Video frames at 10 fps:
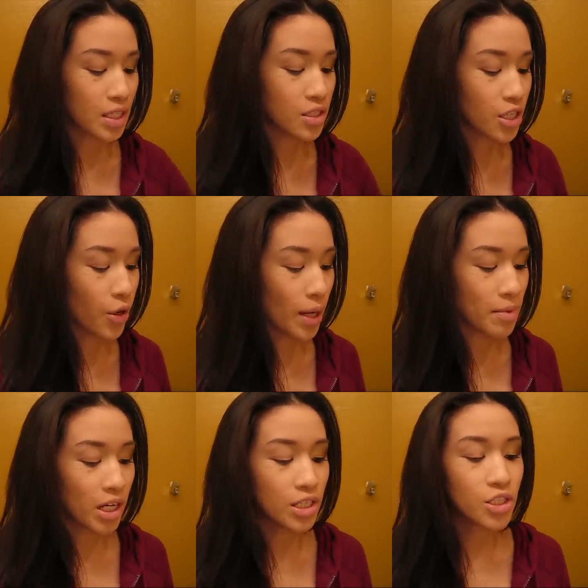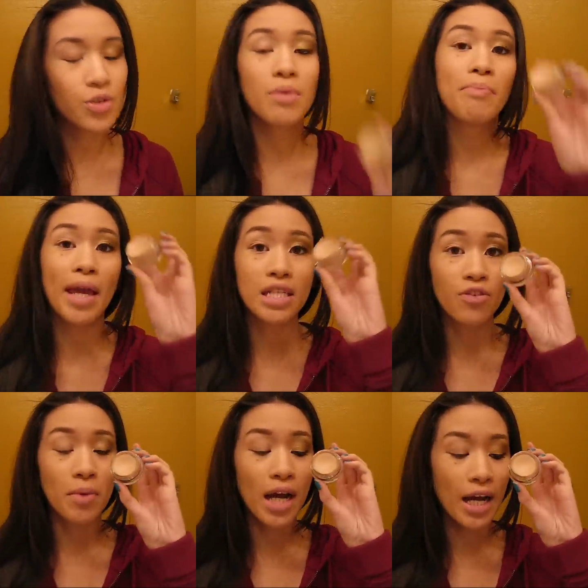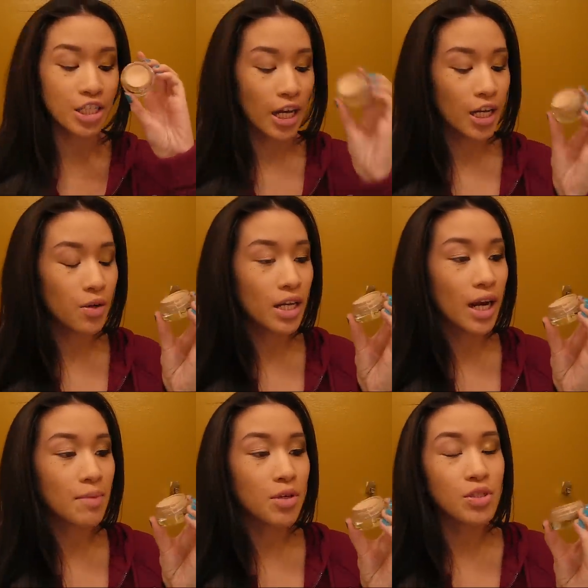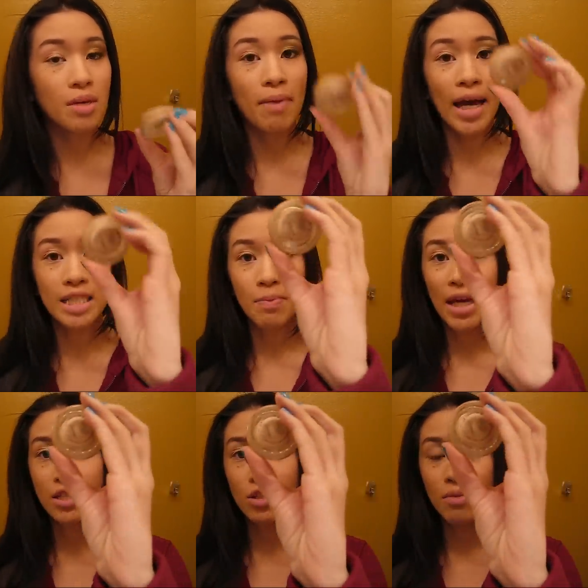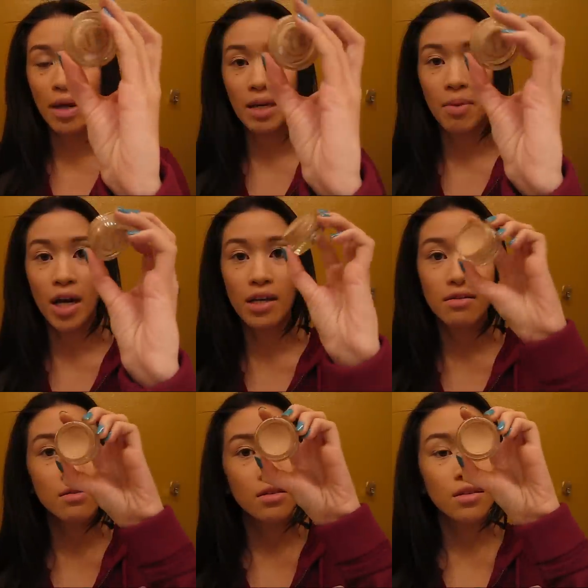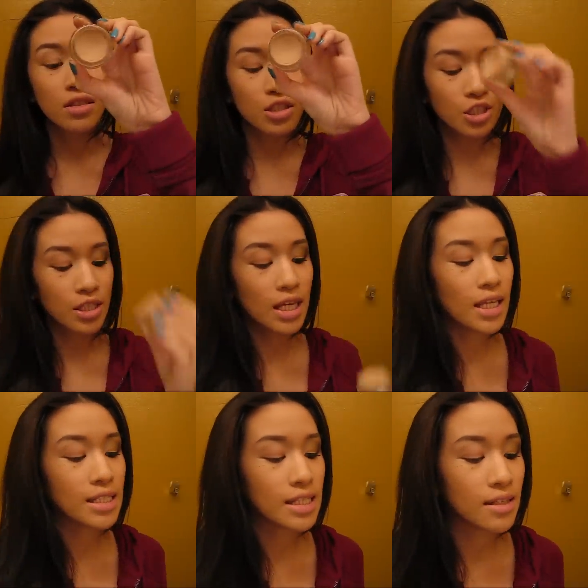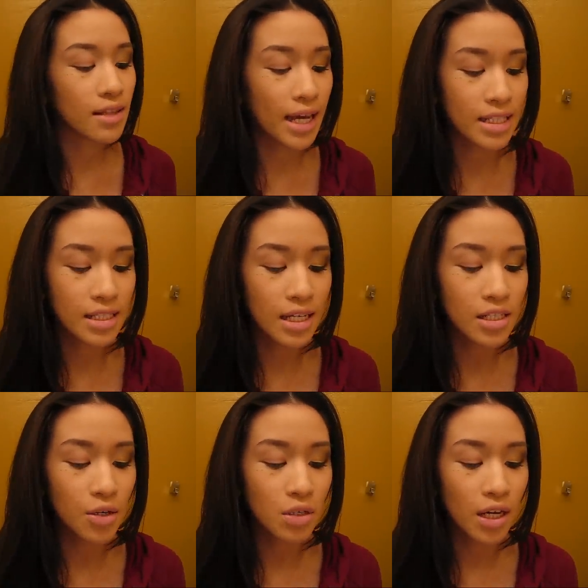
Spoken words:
So I'm going to do the base for my eyeshadow, and I'm using MAC's Painterly Paint Pot. Just like this, it's a light skin tone